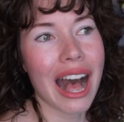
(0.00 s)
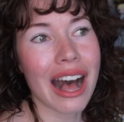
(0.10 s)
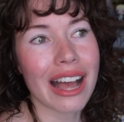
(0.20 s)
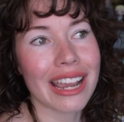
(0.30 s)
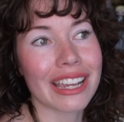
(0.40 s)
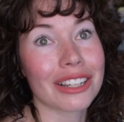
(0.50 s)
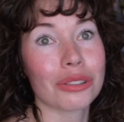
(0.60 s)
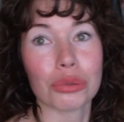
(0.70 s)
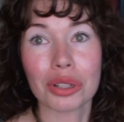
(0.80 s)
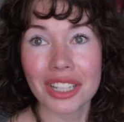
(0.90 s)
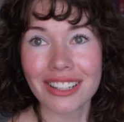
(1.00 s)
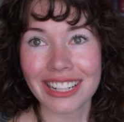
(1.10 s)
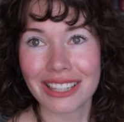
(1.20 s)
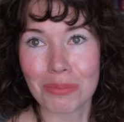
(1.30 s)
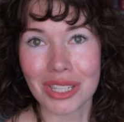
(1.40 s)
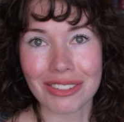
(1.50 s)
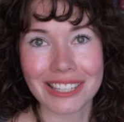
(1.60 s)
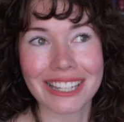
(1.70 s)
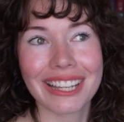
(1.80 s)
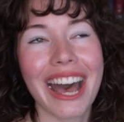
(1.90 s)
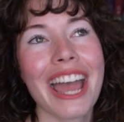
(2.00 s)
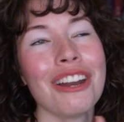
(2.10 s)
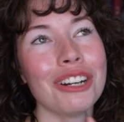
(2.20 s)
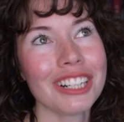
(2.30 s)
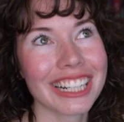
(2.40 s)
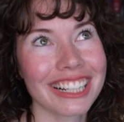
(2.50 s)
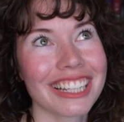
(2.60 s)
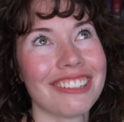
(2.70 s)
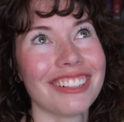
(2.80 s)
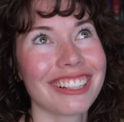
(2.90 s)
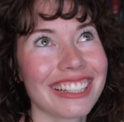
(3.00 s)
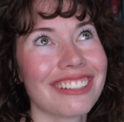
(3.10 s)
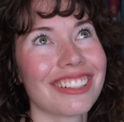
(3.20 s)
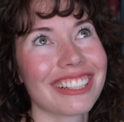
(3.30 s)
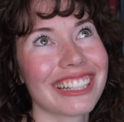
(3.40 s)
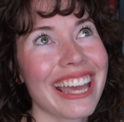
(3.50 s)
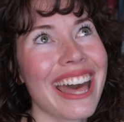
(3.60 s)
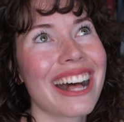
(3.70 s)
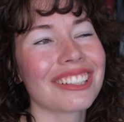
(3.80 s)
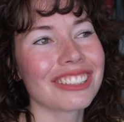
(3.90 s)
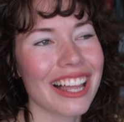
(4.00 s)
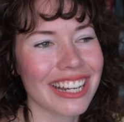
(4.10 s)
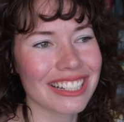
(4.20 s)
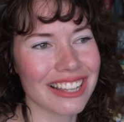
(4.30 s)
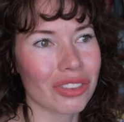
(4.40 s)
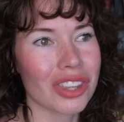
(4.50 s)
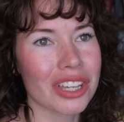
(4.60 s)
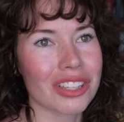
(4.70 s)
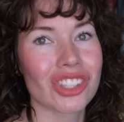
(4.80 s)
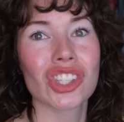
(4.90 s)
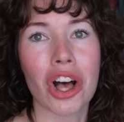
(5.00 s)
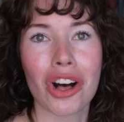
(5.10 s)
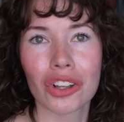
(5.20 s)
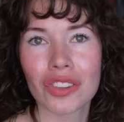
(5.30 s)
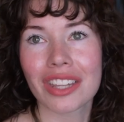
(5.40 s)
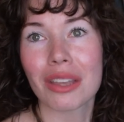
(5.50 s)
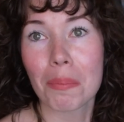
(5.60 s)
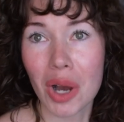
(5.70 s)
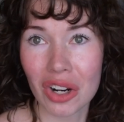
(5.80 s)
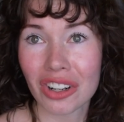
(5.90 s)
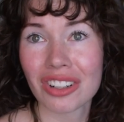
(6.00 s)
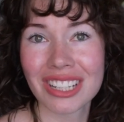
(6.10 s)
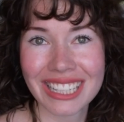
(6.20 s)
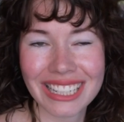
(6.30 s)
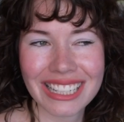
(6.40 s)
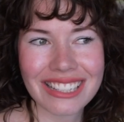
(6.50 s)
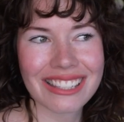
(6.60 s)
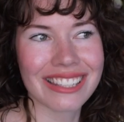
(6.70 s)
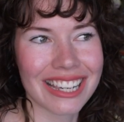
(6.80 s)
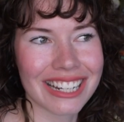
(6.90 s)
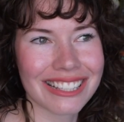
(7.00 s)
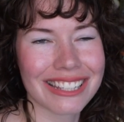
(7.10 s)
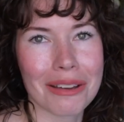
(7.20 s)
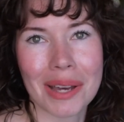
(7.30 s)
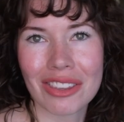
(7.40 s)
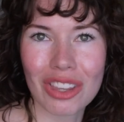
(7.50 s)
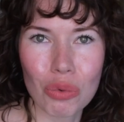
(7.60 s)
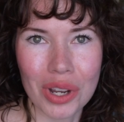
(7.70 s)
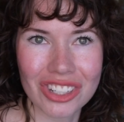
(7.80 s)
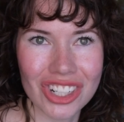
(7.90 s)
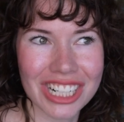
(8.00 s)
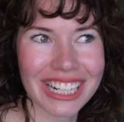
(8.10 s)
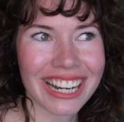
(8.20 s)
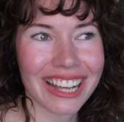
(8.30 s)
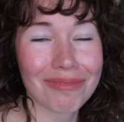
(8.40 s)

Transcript: I really liked the music. I really, really, really liked the song that the bard sings about the Witcher.